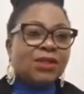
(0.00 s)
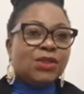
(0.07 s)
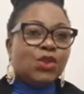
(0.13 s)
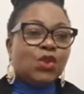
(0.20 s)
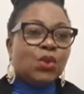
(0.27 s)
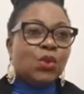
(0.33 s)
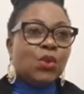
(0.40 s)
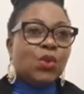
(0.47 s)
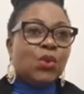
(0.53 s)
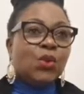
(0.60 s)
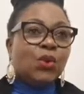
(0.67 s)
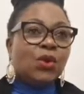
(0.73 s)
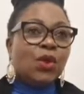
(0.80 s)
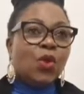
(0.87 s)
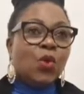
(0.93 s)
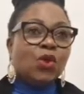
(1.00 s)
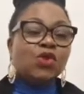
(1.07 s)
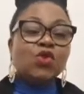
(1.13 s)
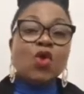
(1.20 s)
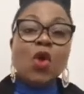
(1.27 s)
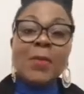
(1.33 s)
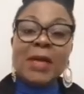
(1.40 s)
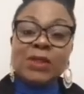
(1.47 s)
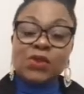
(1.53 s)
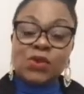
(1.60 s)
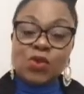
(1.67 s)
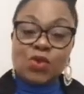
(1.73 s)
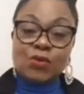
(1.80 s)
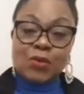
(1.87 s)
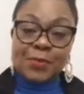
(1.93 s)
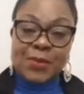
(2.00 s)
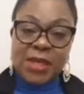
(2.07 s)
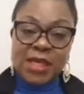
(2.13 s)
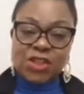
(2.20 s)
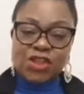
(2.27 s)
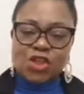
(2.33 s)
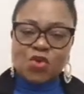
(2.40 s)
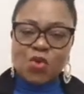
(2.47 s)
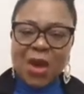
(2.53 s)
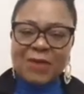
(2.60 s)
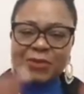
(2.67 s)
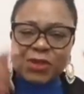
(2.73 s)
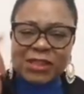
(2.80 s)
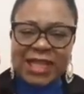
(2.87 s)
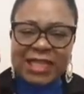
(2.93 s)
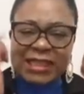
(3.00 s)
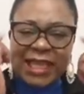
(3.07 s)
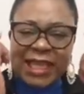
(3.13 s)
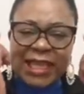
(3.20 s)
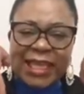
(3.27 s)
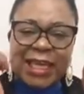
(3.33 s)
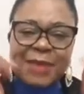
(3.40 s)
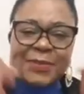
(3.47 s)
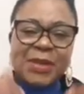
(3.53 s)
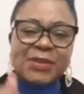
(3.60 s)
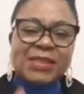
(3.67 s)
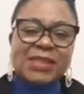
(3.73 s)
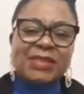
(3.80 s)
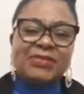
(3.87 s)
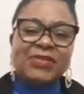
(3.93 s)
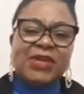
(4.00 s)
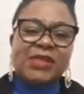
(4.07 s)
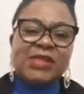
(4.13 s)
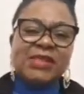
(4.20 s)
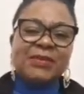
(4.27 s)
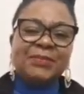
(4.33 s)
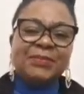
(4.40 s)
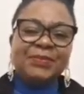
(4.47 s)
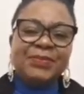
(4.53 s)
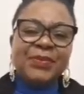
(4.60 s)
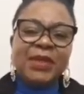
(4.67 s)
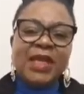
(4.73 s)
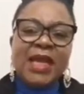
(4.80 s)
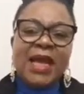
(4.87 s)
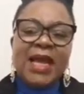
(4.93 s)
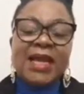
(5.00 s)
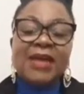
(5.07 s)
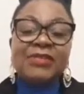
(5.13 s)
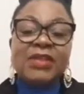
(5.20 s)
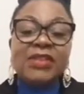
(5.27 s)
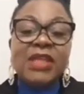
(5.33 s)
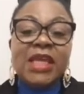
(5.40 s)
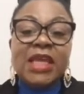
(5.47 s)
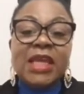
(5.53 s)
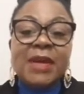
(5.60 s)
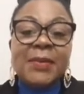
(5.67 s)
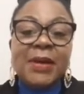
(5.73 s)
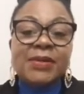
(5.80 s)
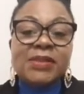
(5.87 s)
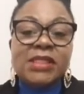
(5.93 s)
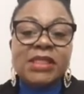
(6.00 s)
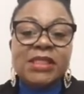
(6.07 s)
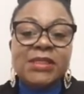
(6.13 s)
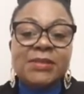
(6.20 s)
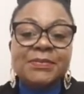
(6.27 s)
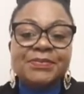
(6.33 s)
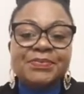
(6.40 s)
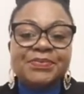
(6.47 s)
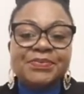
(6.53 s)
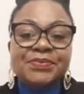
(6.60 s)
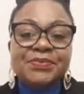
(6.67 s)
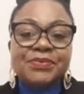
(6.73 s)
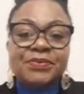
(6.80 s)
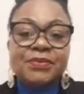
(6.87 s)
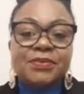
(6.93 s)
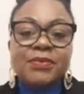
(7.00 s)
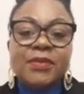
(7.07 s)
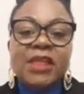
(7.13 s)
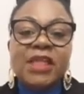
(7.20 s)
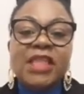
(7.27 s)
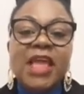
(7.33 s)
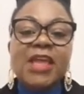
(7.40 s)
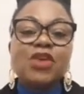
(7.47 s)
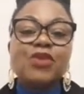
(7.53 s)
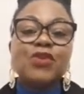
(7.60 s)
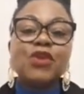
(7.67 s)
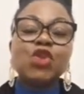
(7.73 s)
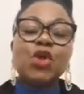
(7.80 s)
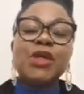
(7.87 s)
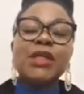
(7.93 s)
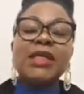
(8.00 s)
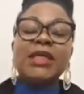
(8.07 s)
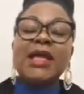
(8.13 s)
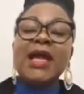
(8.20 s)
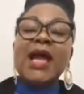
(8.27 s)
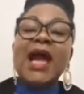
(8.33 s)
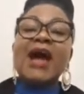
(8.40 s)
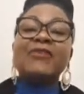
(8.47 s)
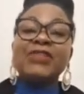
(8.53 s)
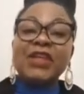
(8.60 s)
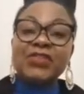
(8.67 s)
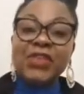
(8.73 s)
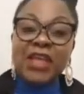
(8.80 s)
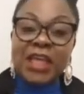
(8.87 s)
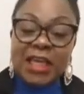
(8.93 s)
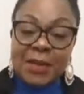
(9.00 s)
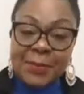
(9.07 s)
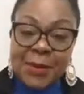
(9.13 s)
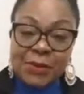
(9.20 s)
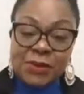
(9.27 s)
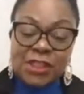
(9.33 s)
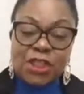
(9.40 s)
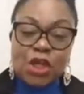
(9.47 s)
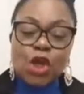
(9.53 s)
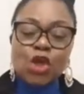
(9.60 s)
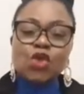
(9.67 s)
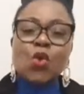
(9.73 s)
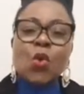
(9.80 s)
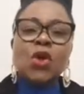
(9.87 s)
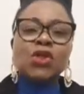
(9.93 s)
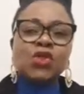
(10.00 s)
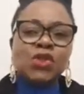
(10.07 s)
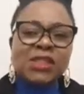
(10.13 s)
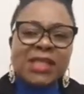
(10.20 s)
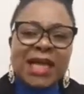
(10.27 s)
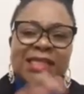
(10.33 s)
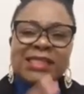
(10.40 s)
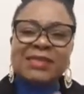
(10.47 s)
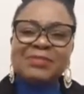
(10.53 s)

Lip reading: go back to school for PhD, you have to start thinking about it first. And after thinking about it, thank you for joining. After thinking about it, you want to start